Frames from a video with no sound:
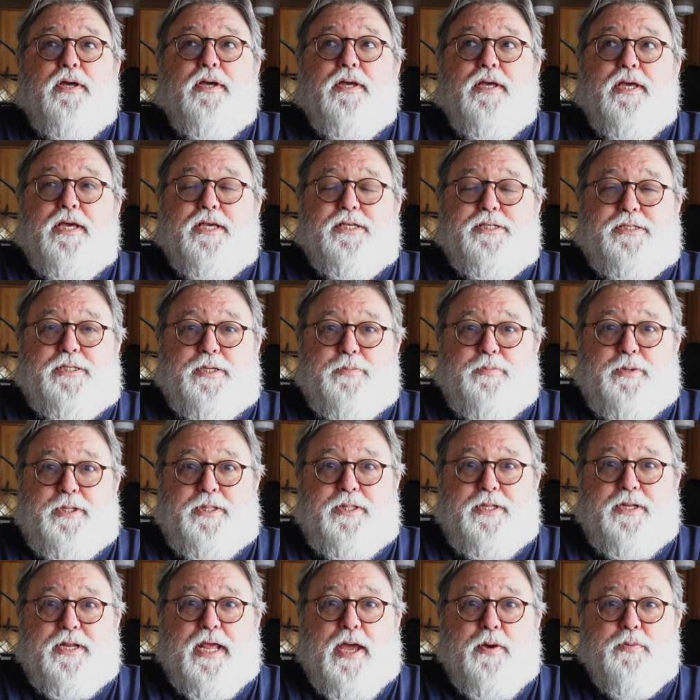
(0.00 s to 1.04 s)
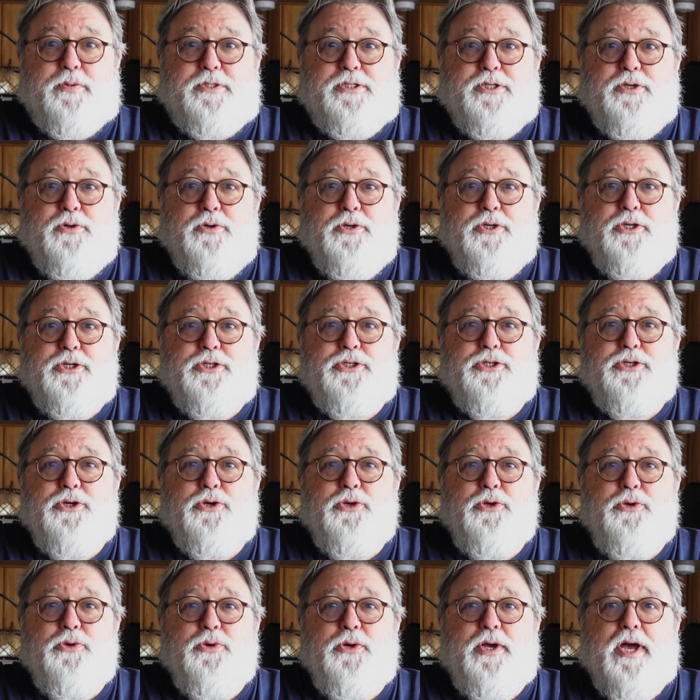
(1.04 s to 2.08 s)
exhibit that I was going to show
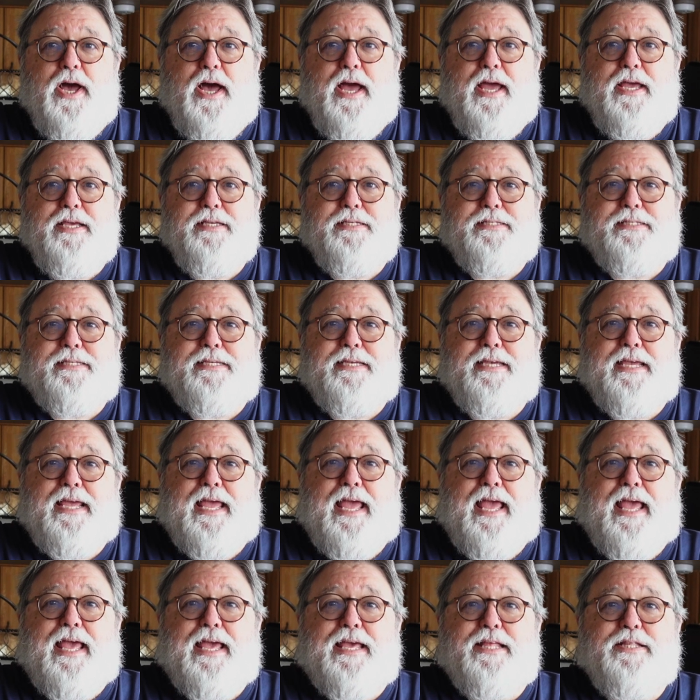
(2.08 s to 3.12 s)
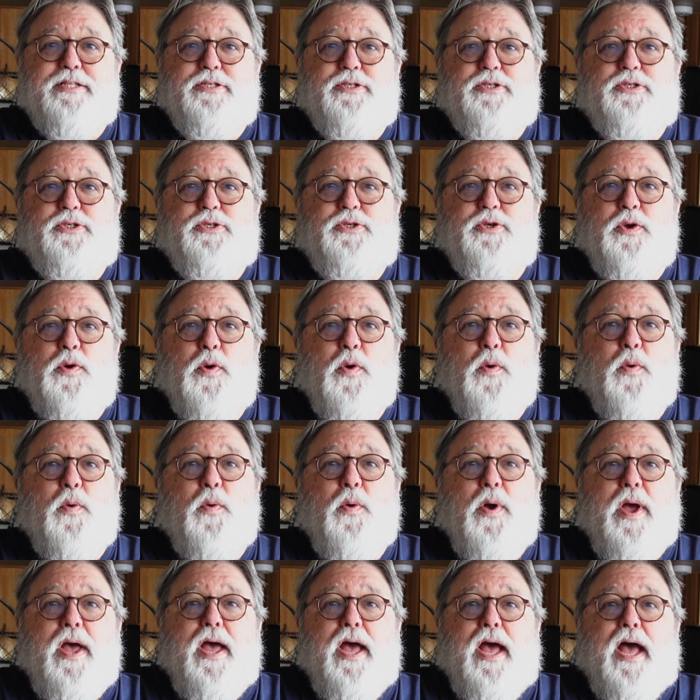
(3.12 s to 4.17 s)
you guys, and
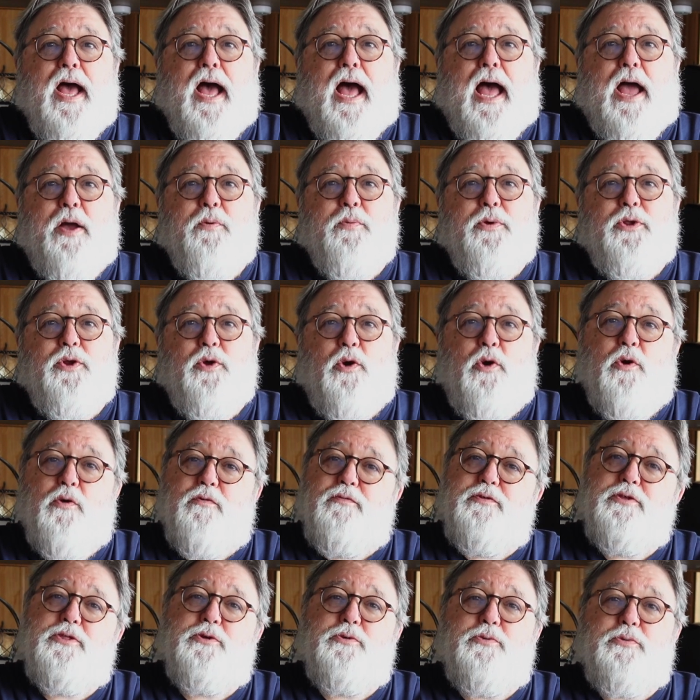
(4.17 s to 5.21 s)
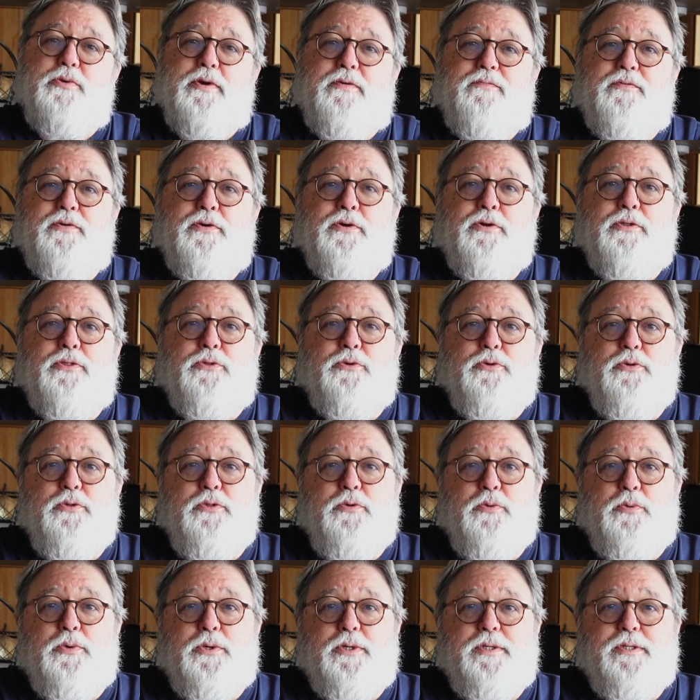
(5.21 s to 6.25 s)
so I went over the river, through the
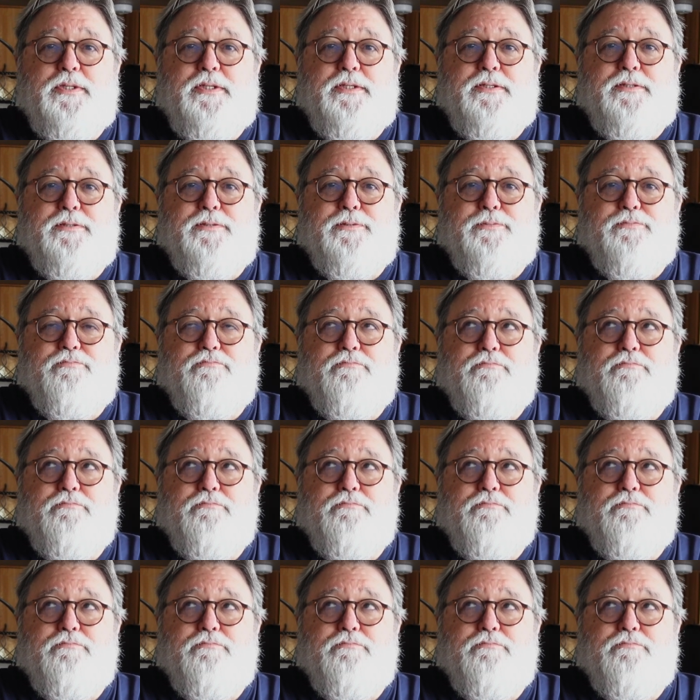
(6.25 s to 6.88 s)
woods,